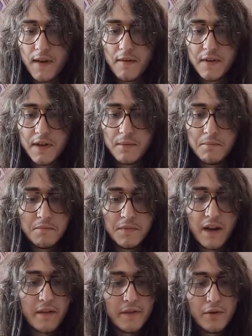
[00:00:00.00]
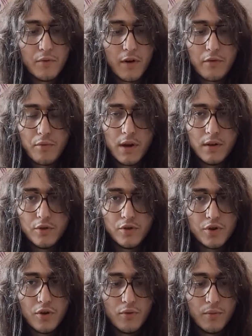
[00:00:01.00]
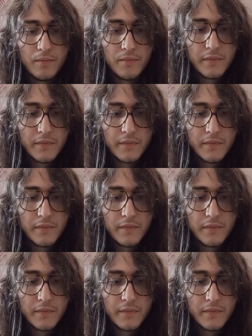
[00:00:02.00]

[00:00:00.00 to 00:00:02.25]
having nothing worthwhile to show.